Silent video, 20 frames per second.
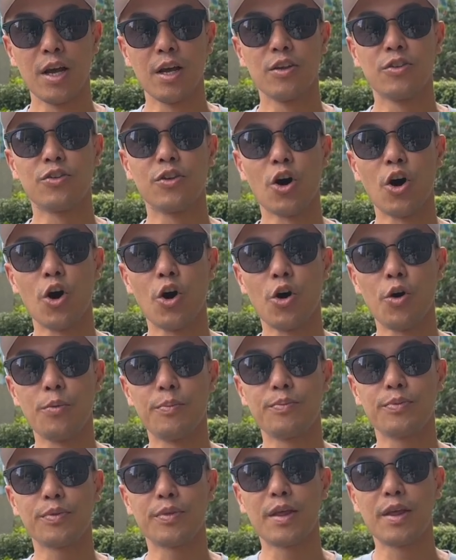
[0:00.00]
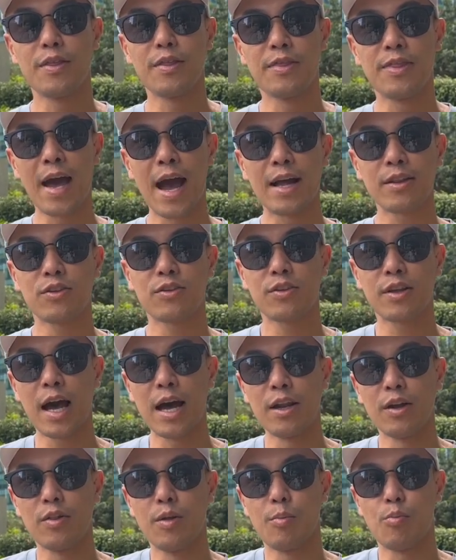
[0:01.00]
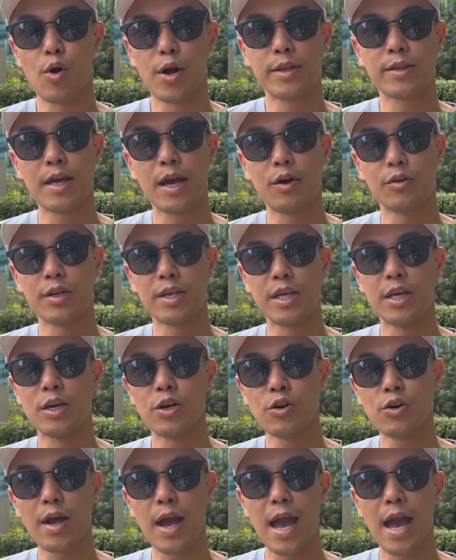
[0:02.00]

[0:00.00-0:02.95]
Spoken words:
So that's kind of the breakdown here.